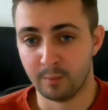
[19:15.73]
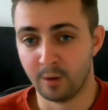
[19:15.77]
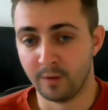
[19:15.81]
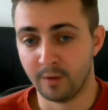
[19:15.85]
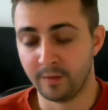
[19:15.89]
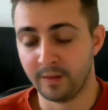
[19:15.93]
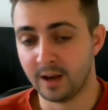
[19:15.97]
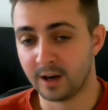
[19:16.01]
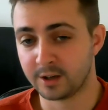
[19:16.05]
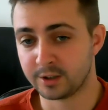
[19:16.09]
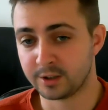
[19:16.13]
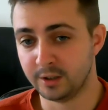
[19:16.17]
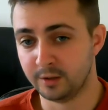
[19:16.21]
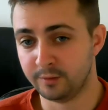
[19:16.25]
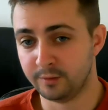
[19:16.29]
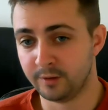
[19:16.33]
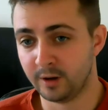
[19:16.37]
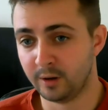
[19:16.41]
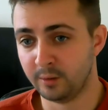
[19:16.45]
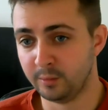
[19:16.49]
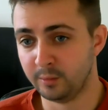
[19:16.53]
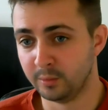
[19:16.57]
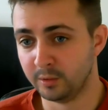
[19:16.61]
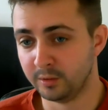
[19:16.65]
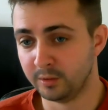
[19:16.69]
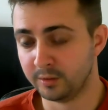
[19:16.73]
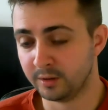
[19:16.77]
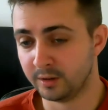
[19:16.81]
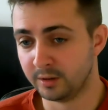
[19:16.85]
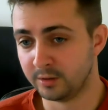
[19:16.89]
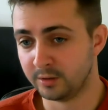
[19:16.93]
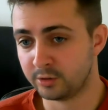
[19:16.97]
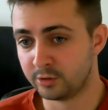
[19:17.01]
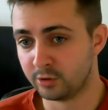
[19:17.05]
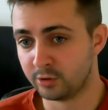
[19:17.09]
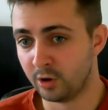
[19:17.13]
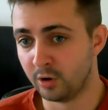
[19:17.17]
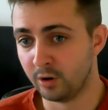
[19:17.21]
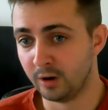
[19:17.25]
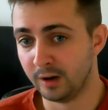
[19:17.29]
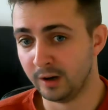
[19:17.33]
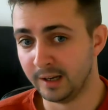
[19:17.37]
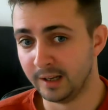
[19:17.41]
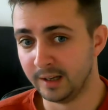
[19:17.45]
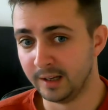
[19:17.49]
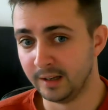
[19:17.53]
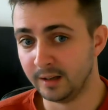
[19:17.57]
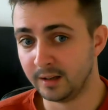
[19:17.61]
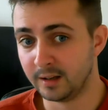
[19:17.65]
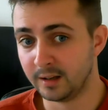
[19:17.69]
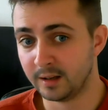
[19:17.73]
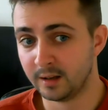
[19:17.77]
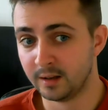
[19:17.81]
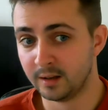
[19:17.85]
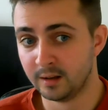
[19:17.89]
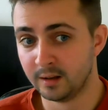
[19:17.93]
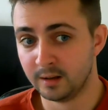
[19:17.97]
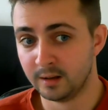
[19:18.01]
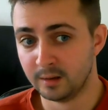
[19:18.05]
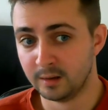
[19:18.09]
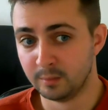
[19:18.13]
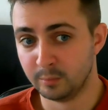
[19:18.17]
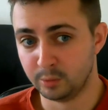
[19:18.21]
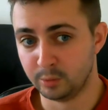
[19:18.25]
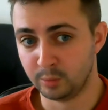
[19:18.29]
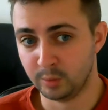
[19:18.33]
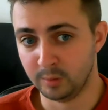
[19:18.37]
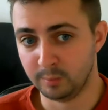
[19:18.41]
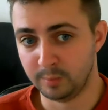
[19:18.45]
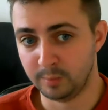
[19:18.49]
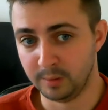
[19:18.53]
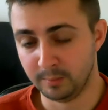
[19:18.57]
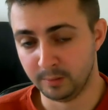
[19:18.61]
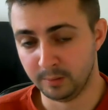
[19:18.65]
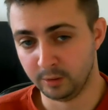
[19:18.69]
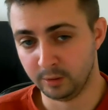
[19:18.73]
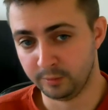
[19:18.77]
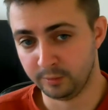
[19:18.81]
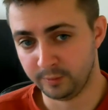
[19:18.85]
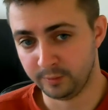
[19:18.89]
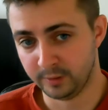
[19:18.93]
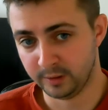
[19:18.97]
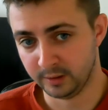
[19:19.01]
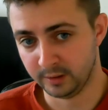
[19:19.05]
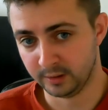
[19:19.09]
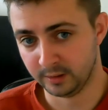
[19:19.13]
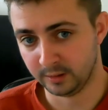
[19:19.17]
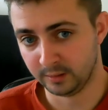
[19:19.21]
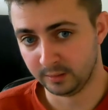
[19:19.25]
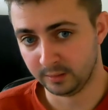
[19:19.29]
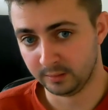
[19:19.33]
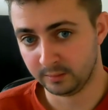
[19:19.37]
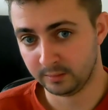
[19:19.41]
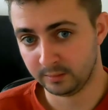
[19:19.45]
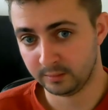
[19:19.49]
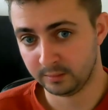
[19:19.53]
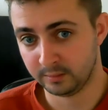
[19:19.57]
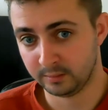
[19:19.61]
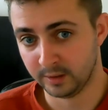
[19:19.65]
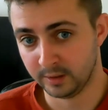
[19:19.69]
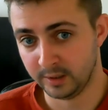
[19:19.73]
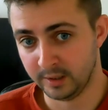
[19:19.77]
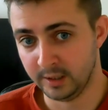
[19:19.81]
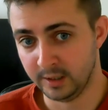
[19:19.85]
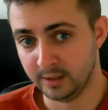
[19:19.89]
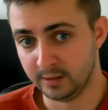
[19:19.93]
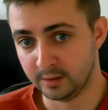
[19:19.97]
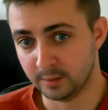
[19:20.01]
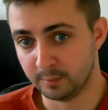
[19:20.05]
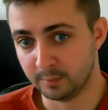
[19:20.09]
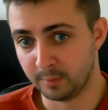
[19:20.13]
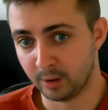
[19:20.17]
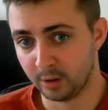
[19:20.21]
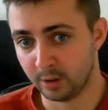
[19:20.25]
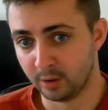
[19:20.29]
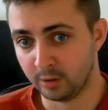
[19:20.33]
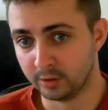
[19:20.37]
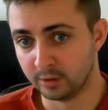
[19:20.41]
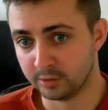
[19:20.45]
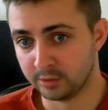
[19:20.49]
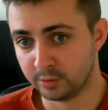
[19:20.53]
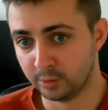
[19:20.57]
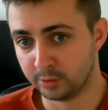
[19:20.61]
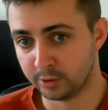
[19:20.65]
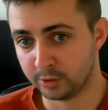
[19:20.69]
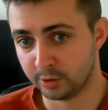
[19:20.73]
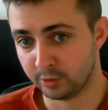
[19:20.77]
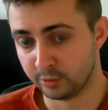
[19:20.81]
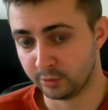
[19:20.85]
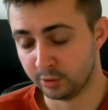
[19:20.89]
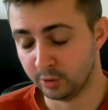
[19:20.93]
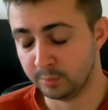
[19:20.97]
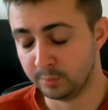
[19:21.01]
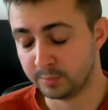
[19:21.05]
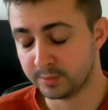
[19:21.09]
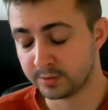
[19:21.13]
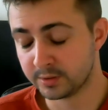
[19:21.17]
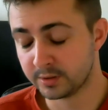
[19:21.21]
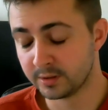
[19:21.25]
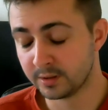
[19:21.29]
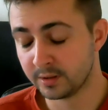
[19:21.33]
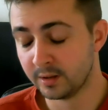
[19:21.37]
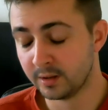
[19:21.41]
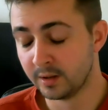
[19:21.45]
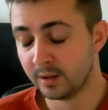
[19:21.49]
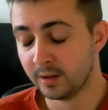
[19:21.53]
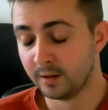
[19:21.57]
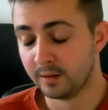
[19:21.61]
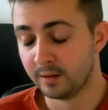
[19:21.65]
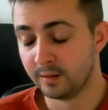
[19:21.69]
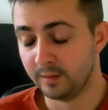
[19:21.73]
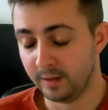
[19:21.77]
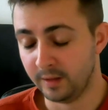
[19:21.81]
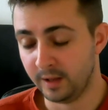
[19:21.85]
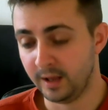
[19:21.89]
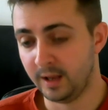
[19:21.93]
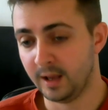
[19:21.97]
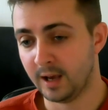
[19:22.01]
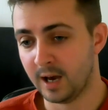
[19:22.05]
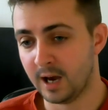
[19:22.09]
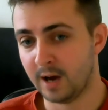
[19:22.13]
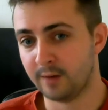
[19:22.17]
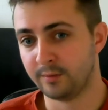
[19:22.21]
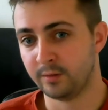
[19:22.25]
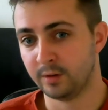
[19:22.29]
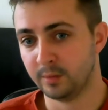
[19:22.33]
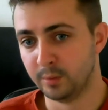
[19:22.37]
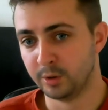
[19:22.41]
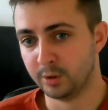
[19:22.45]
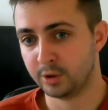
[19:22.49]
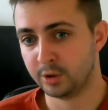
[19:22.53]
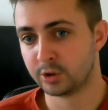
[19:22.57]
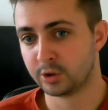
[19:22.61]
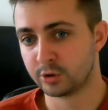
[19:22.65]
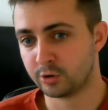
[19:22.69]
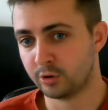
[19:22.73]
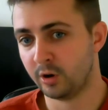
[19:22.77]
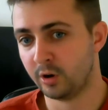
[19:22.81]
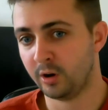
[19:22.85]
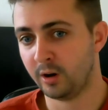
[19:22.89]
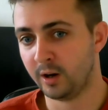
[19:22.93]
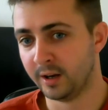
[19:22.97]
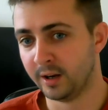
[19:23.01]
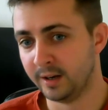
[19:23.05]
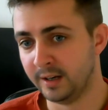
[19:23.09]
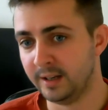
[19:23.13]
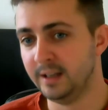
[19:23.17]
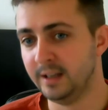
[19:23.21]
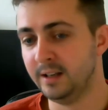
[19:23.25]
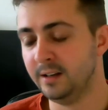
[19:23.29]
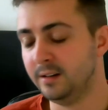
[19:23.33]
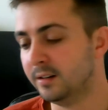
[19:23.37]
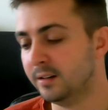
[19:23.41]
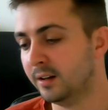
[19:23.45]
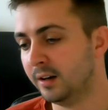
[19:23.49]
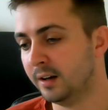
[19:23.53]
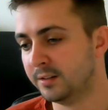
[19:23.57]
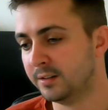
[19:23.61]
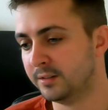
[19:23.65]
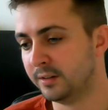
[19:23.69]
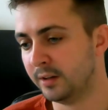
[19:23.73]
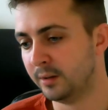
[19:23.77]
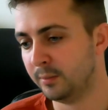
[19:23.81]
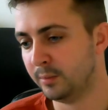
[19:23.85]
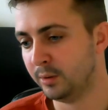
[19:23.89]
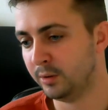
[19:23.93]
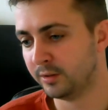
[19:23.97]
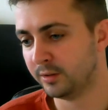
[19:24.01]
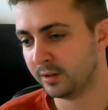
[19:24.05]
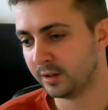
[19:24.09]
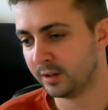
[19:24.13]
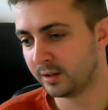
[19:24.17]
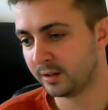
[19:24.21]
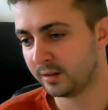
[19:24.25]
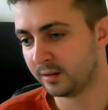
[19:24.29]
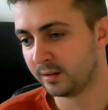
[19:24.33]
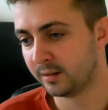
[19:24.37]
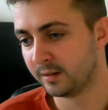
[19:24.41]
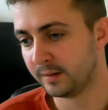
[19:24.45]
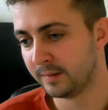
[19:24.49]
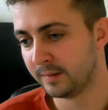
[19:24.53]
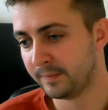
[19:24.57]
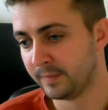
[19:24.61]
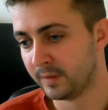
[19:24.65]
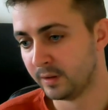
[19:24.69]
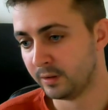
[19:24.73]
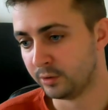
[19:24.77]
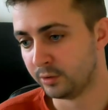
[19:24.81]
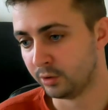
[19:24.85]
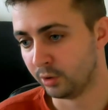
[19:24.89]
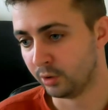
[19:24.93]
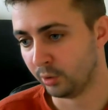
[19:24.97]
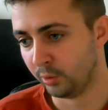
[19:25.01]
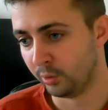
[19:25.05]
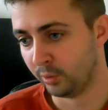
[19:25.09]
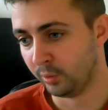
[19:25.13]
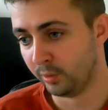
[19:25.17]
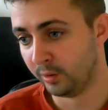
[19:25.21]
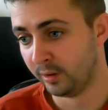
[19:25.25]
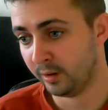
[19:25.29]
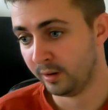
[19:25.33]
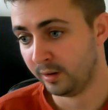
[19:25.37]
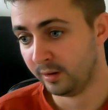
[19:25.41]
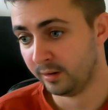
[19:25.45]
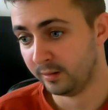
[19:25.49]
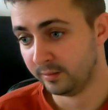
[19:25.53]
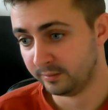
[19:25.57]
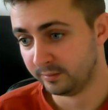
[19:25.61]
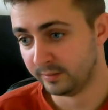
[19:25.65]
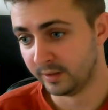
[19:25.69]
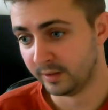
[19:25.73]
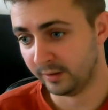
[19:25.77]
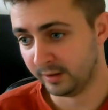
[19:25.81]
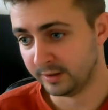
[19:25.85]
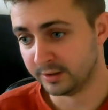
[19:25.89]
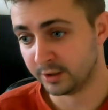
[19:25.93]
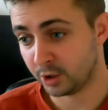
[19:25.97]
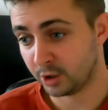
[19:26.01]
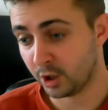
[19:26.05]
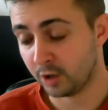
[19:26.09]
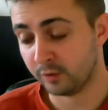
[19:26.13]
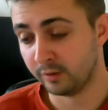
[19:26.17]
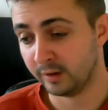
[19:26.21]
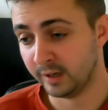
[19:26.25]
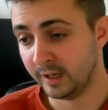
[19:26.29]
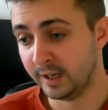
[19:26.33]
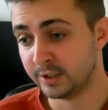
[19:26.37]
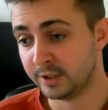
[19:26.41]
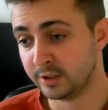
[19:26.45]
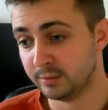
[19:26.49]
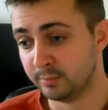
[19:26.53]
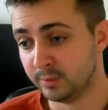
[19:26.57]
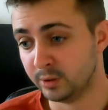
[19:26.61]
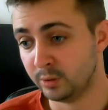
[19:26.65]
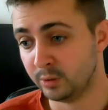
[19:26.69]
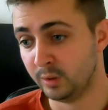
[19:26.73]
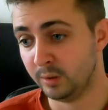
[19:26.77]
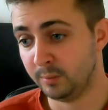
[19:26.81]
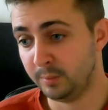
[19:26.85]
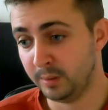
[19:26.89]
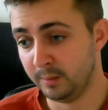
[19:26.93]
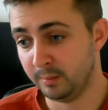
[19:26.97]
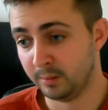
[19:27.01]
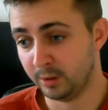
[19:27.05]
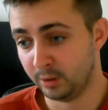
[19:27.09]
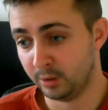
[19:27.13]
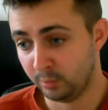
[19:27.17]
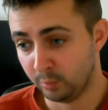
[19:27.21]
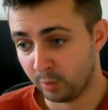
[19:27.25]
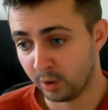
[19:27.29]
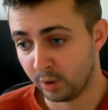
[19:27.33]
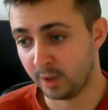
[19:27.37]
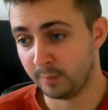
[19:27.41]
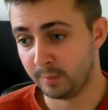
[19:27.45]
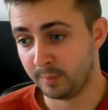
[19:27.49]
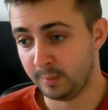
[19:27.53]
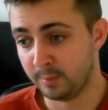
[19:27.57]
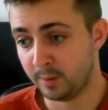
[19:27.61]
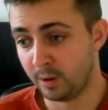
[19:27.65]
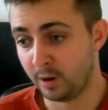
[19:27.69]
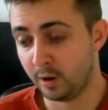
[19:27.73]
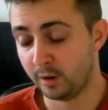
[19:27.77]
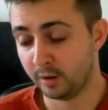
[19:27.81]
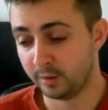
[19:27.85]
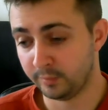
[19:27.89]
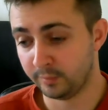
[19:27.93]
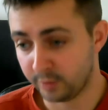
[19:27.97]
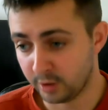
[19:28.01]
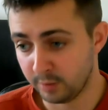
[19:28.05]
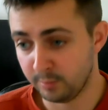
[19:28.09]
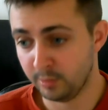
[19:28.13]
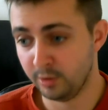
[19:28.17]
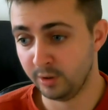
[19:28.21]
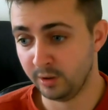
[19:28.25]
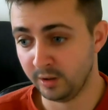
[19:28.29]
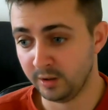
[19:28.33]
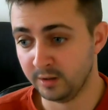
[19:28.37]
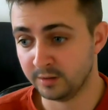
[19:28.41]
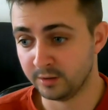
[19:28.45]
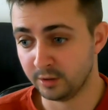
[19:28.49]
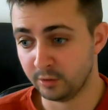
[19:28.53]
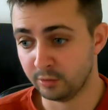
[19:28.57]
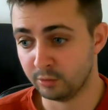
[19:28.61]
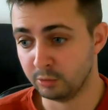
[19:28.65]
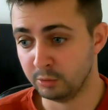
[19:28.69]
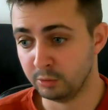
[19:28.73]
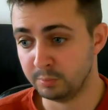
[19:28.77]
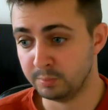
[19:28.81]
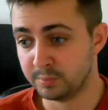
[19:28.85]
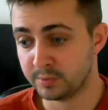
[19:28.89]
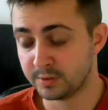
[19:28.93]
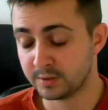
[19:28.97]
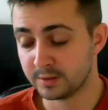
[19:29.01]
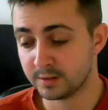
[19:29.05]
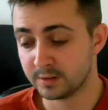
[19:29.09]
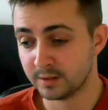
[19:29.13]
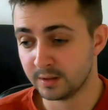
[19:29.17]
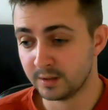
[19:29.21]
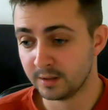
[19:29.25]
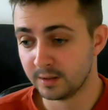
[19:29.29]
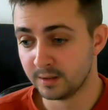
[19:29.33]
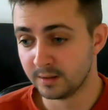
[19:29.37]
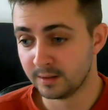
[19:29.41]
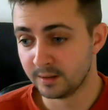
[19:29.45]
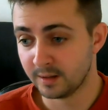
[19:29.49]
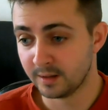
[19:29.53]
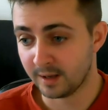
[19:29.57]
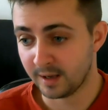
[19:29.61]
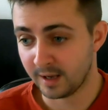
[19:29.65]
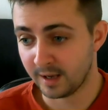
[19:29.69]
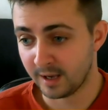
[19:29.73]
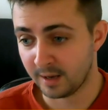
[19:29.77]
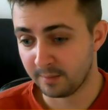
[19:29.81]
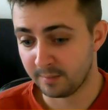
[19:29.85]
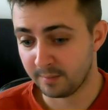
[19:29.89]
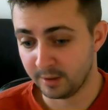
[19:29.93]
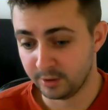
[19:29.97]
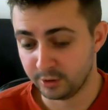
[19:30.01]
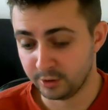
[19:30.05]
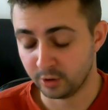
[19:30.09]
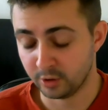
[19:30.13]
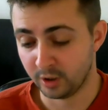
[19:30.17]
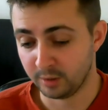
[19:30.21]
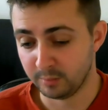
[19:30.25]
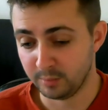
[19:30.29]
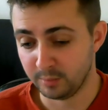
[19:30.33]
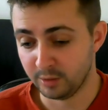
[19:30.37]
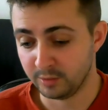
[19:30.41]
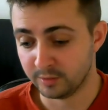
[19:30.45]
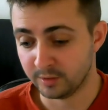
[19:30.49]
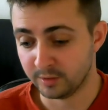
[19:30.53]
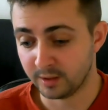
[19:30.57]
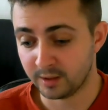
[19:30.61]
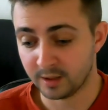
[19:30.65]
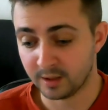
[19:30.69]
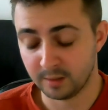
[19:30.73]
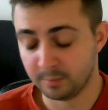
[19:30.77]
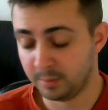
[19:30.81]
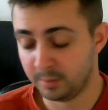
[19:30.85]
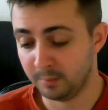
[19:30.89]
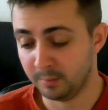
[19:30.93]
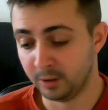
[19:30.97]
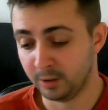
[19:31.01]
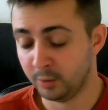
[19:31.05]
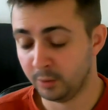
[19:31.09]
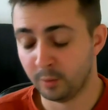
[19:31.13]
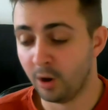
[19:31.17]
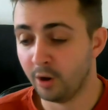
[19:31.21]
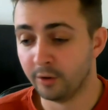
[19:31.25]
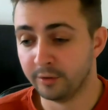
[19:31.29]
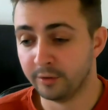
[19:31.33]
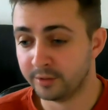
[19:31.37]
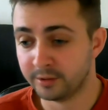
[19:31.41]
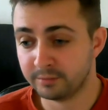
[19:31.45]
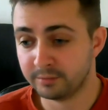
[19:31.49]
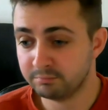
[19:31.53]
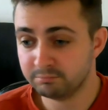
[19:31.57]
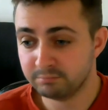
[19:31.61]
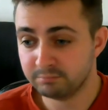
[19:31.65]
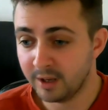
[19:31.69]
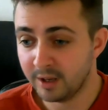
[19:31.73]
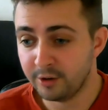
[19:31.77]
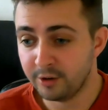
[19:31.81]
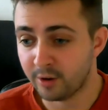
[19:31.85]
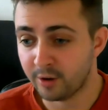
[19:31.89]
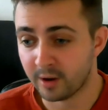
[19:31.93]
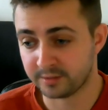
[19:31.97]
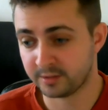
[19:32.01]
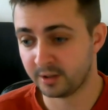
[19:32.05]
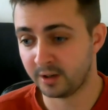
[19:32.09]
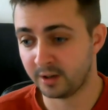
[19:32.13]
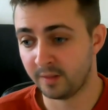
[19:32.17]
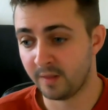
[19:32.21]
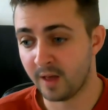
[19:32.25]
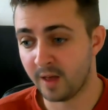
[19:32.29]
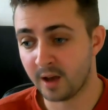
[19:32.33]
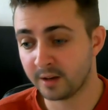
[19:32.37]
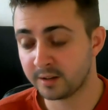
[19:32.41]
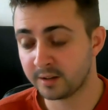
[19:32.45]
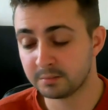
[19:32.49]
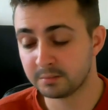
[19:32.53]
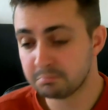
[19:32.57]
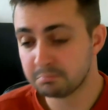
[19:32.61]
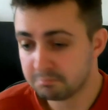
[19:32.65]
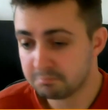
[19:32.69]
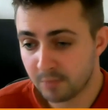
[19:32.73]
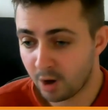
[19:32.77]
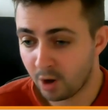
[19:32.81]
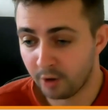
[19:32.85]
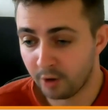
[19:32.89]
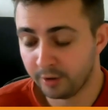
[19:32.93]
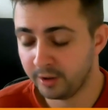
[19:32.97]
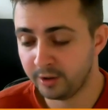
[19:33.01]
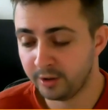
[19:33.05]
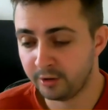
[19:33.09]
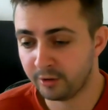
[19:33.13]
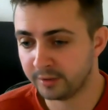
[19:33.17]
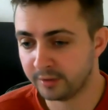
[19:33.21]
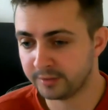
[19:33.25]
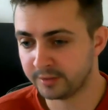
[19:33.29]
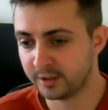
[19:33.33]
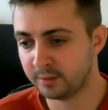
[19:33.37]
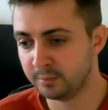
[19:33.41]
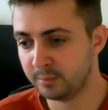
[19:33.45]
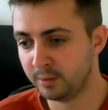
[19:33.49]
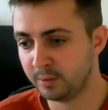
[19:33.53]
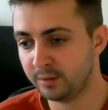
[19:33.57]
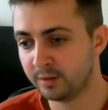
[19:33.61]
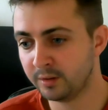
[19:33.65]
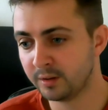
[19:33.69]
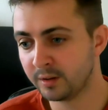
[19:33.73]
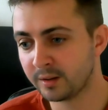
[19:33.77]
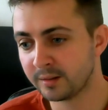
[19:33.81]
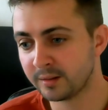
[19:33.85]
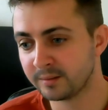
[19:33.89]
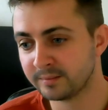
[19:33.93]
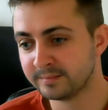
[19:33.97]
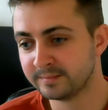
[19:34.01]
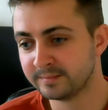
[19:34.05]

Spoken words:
what they actually found was a strong link between people who feel the need to belong to social groups. They have a much stronger need to listen to music. So there is a correlation between people who want to be part of communities and groups enjoying music, and people who aren't interested in music.